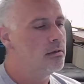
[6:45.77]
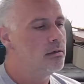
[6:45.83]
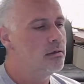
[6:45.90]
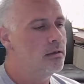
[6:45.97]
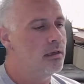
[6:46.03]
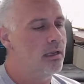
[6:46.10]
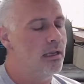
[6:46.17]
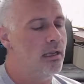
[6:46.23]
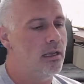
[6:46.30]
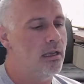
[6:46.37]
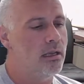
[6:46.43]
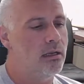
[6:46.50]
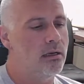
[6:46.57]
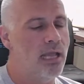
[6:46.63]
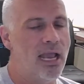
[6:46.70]

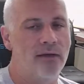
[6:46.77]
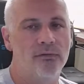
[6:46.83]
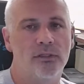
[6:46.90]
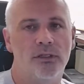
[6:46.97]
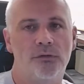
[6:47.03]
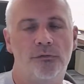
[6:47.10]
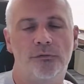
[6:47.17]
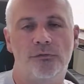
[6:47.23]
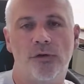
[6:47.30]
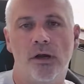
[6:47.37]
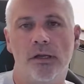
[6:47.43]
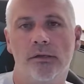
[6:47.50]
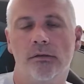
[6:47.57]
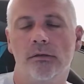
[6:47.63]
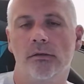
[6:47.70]
and have a little
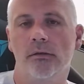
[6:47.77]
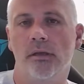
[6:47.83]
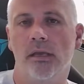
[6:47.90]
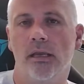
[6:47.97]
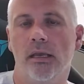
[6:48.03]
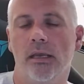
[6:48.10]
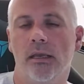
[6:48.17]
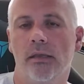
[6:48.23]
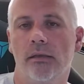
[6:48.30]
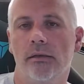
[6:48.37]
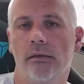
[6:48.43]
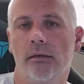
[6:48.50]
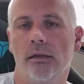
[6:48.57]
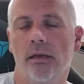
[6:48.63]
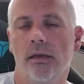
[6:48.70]
fun
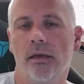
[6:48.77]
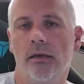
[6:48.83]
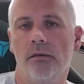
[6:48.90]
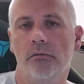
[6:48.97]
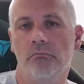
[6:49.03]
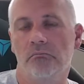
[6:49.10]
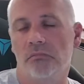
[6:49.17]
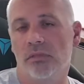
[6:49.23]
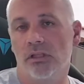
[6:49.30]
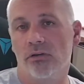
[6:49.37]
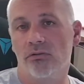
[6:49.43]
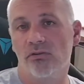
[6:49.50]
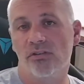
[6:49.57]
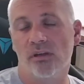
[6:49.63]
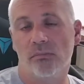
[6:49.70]
and uh, learn
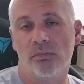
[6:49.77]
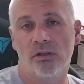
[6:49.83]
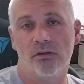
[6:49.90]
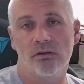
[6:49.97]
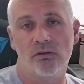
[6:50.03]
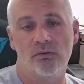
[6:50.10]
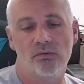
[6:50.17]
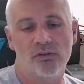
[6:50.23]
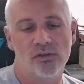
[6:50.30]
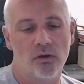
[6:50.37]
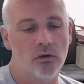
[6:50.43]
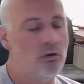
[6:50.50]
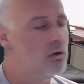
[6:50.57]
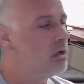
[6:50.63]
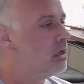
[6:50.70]
something new.
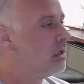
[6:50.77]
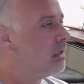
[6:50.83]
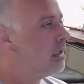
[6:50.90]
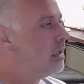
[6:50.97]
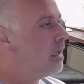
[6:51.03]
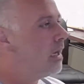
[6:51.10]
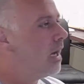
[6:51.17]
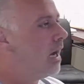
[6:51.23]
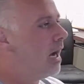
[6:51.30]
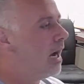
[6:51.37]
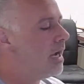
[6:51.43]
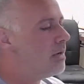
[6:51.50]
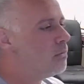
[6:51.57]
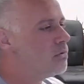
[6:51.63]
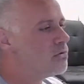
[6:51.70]
So I
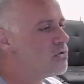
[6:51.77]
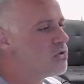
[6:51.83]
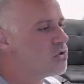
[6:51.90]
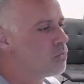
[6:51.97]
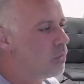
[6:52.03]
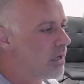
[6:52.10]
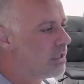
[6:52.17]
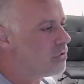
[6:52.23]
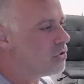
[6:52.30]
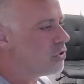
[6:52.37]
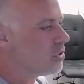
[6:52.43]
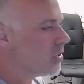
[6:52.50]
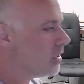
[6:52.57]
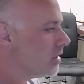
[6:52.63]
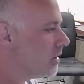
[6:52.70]
will switch
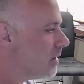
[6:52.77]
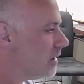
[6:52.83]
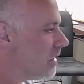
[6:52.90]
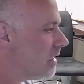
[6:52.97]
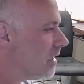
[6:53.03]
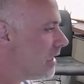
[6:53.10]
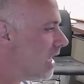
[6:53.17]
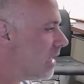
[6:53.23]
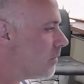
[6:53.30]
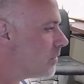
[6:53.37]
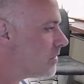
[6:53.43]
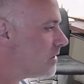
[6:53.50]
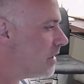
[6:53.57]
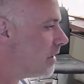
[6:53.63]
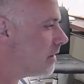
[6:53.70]
the cameras
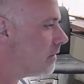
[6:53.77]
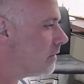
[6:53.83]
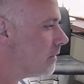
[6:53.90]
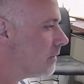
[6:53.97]
here